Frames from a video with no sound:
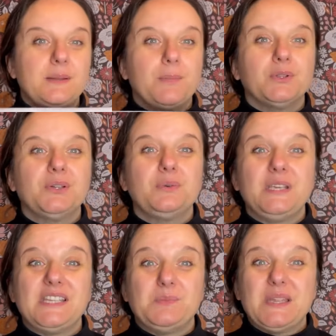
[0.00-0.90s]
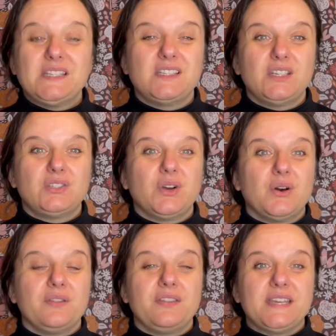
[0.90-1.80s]
model is being stitched
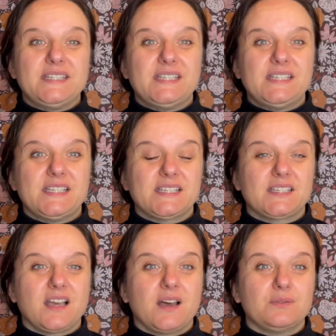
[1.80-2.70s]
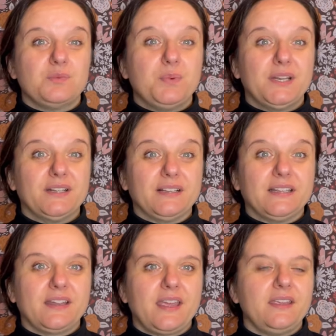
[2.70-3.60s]
on 36 count pearl
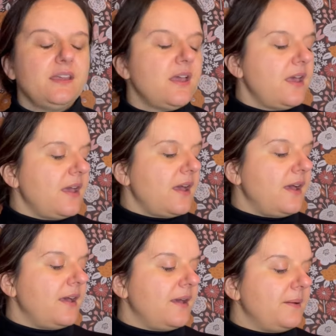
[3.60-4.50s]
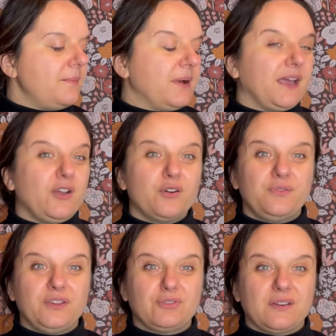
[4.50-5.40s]
grey by
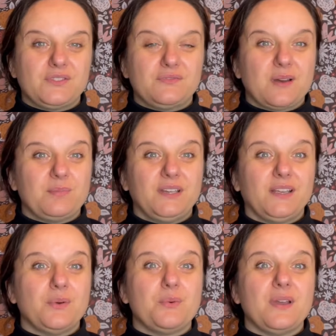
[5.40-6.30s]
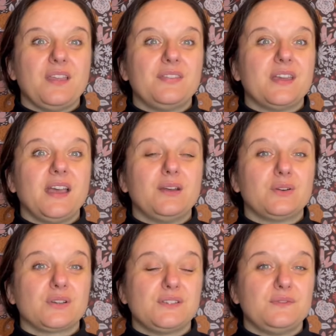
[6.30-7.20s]
Coffee Craft fabric with
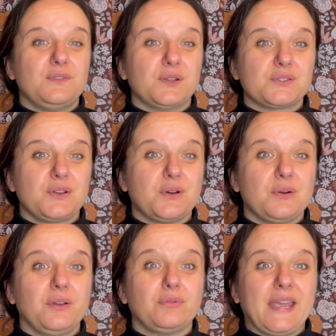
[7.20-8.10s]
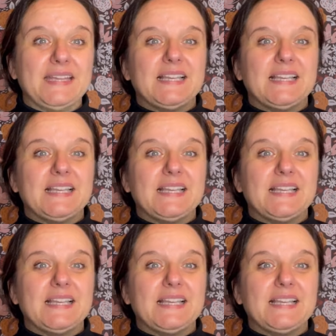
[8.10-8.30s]
Roxy Flosco Great